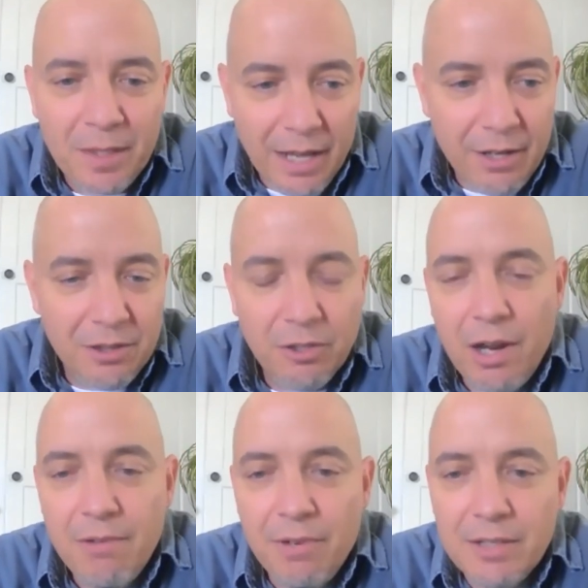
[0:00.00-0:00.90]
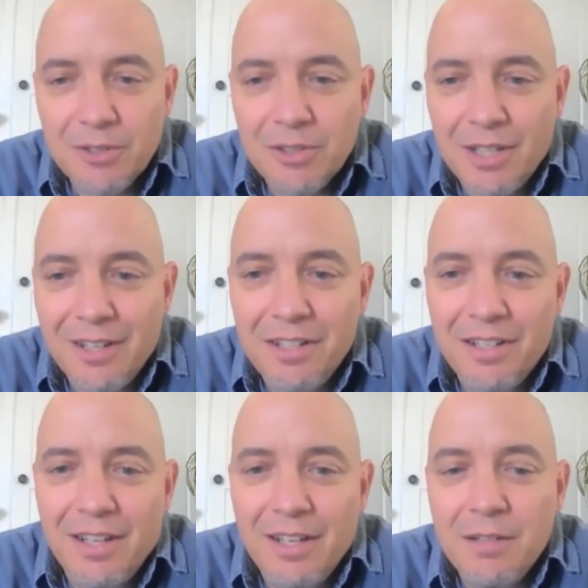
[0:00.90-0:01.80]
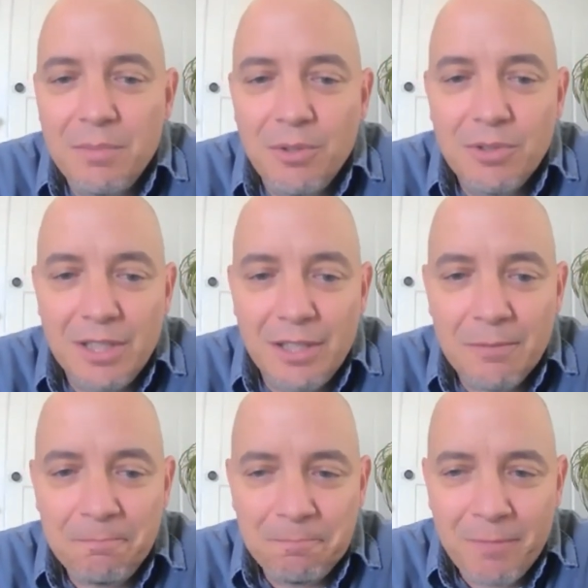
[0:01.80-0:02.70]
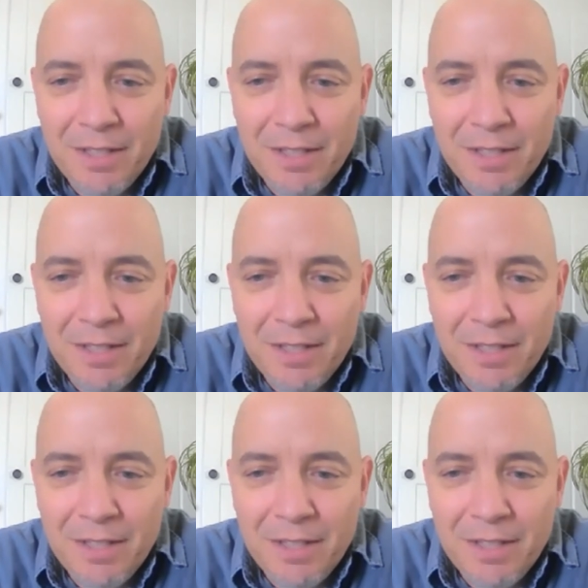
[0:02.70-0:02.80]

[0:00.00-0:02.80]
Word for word: out at the Gray Fossil Site and Museum.